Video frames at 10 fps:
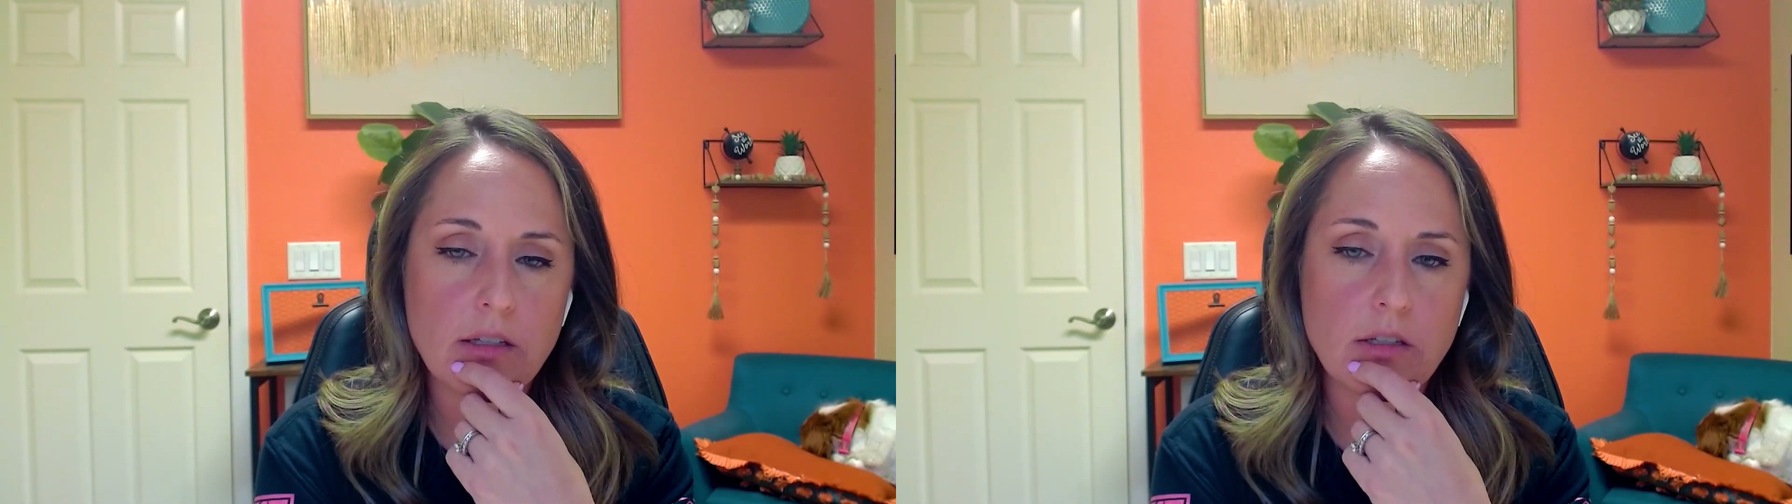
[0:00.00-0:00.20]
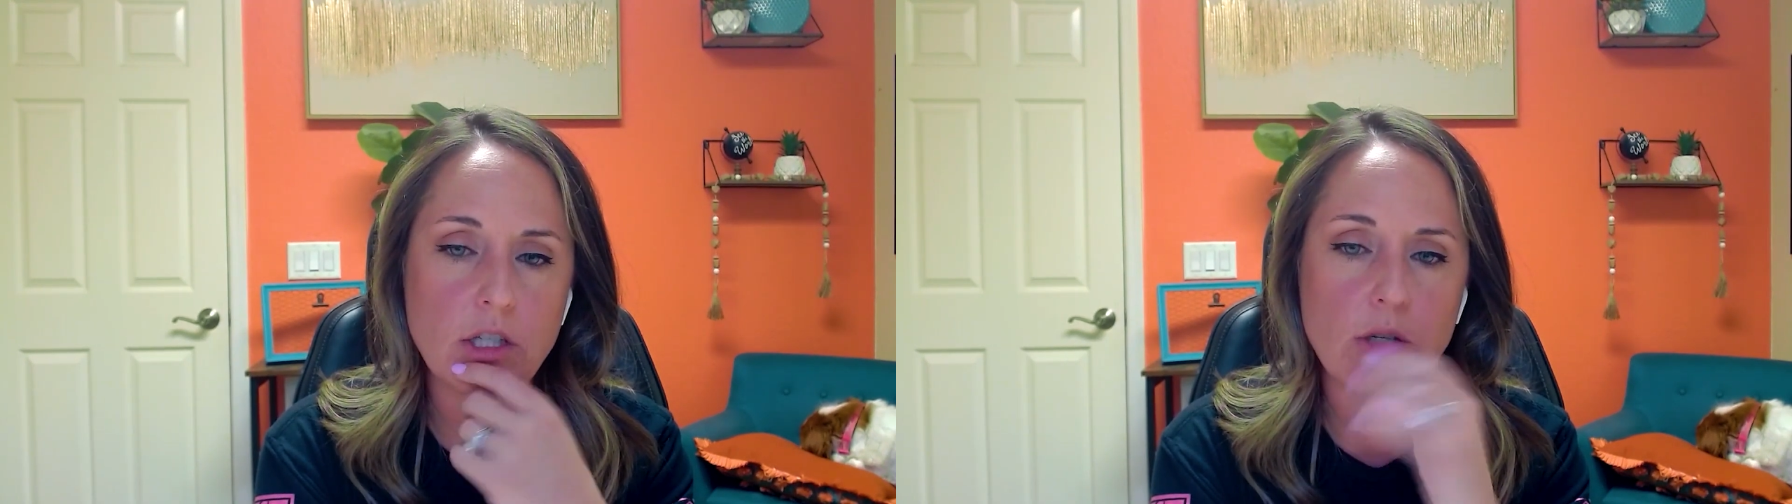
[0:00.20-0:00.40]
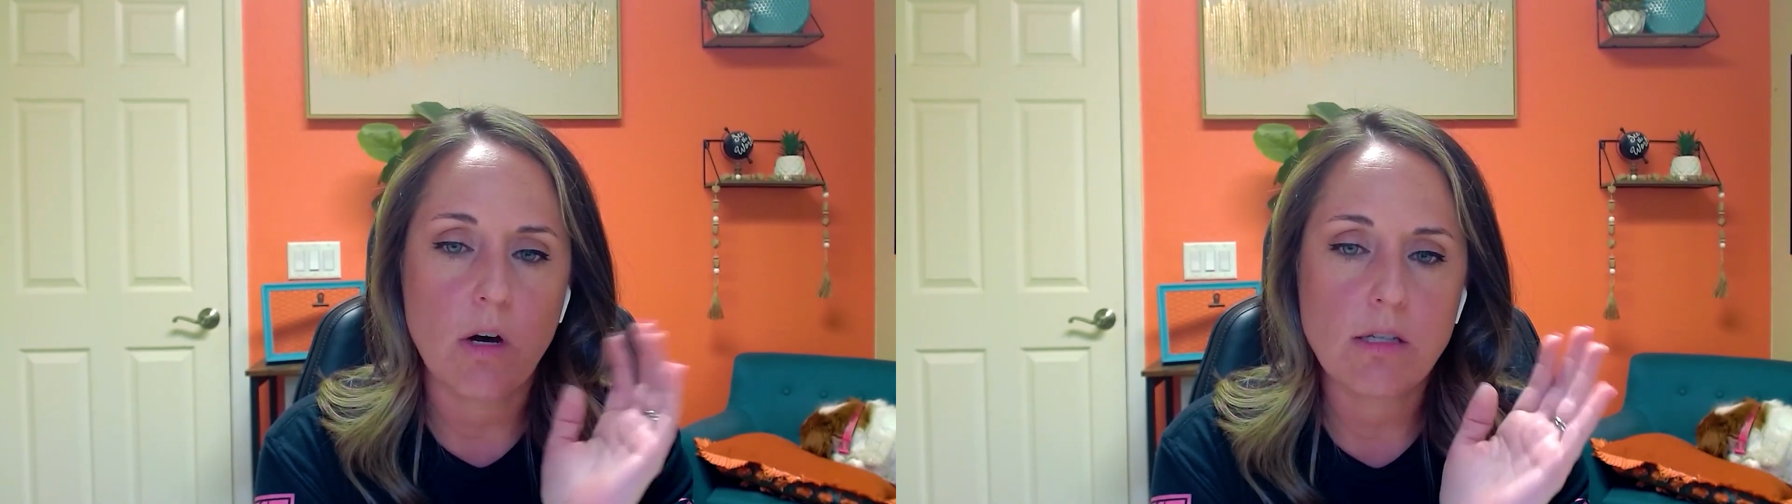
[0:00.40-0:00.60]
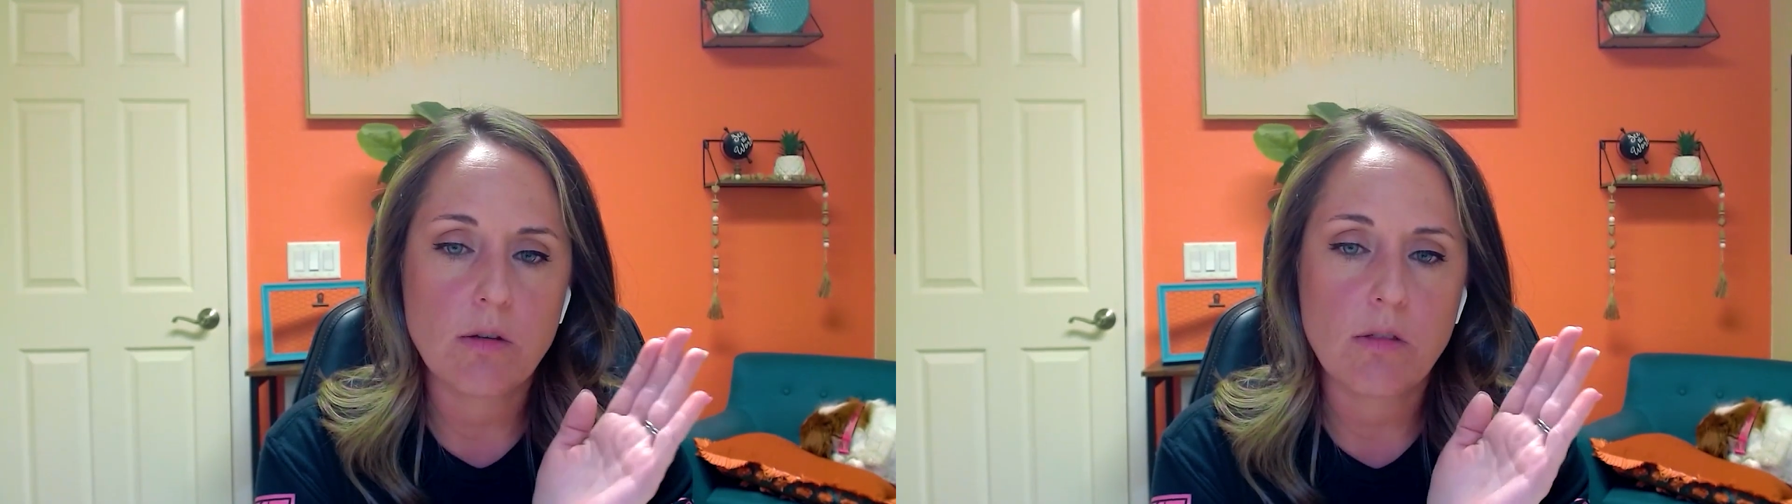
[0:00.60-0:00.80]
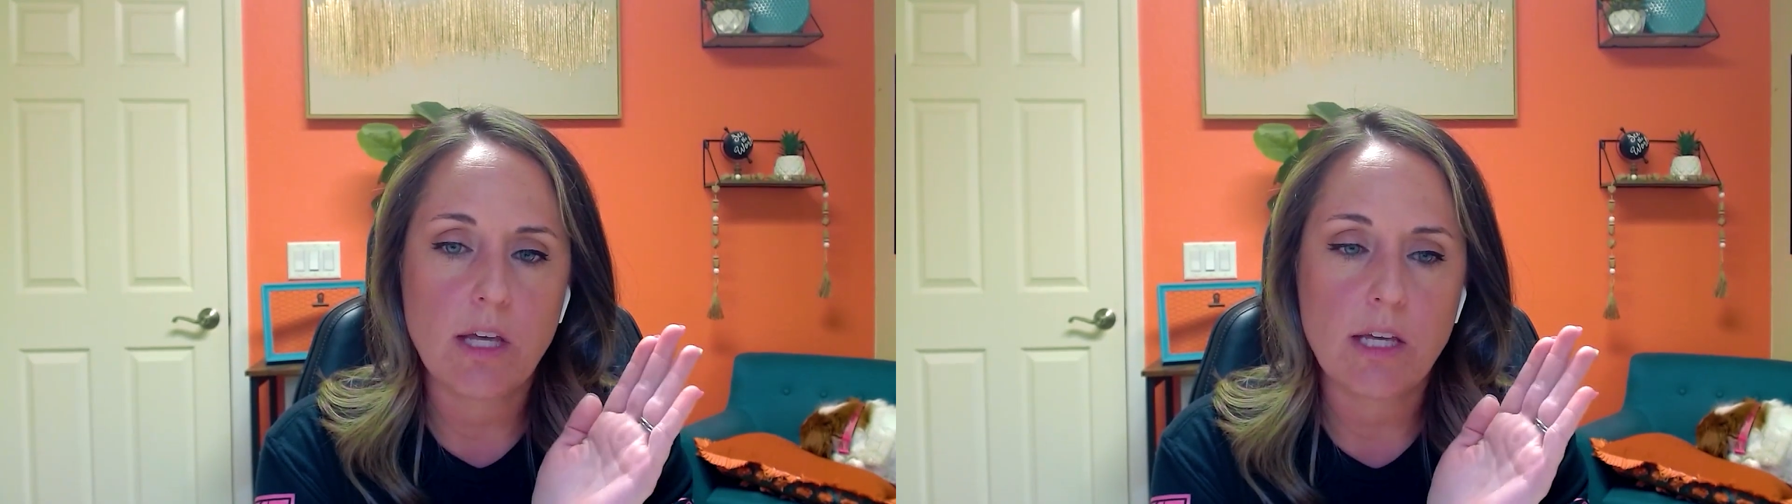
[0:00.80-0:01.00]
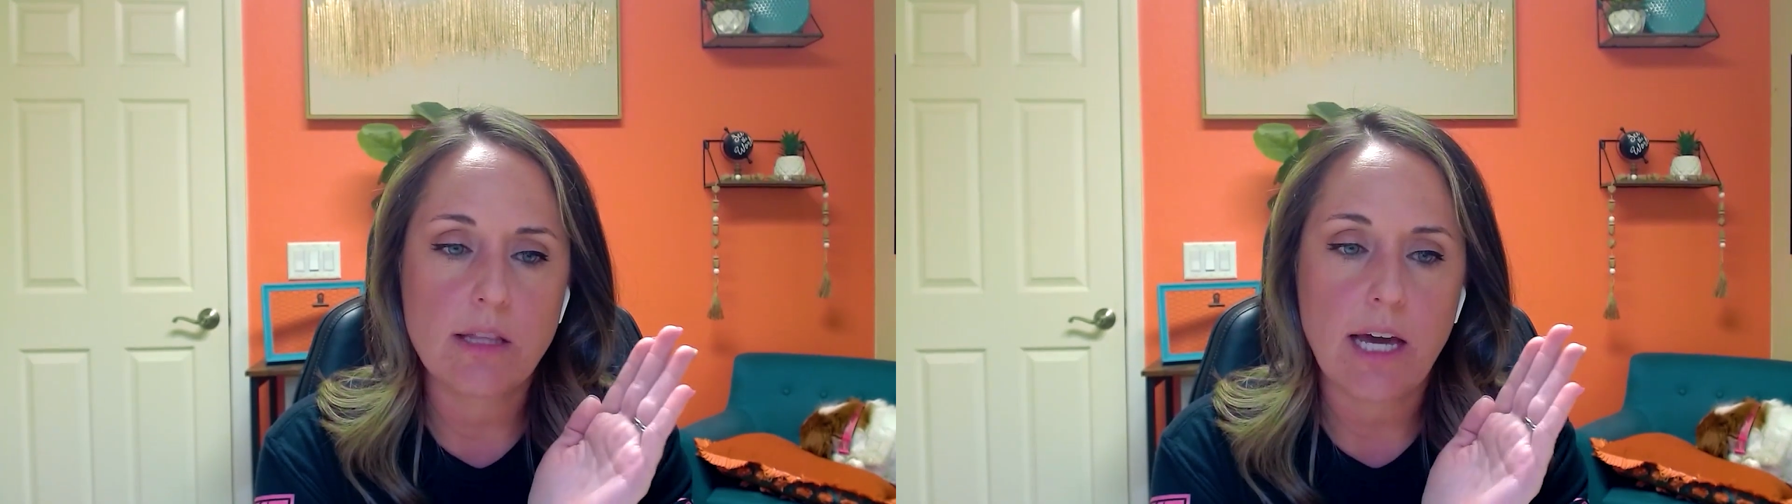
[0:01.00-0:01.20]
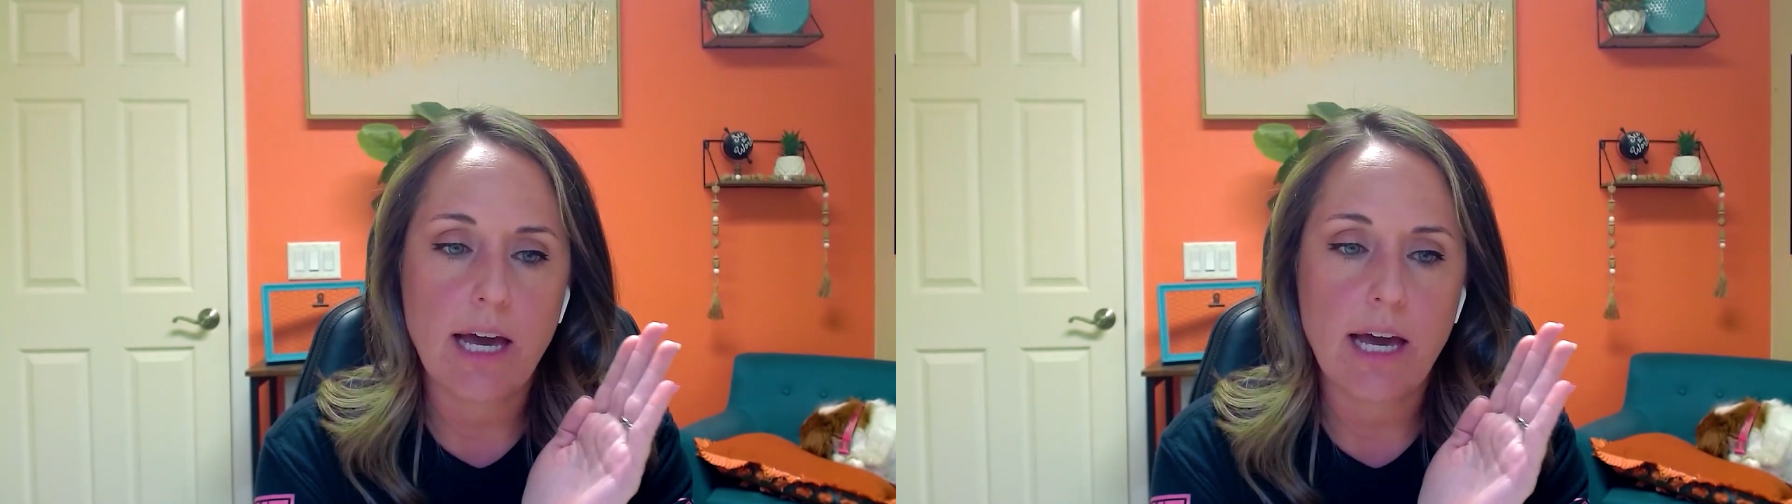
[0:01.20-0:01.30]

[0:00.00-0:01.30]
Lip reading: that